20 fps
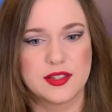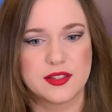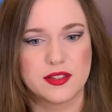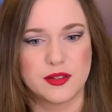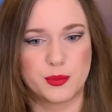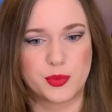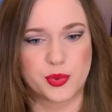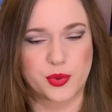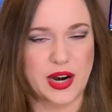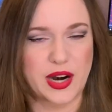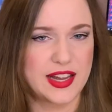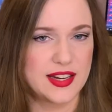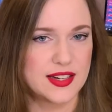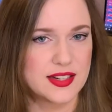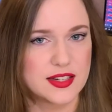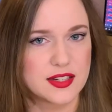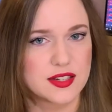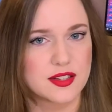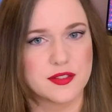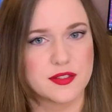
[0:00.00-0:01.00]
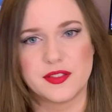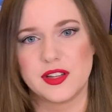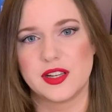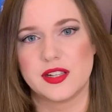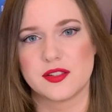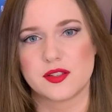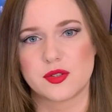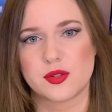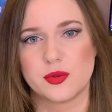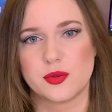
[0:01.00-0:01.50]
the brightness of the
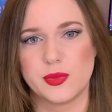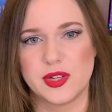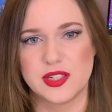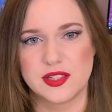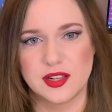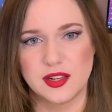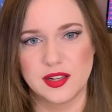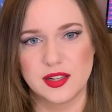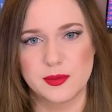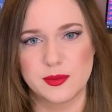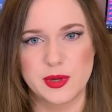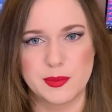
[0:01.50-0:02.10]
instrument a little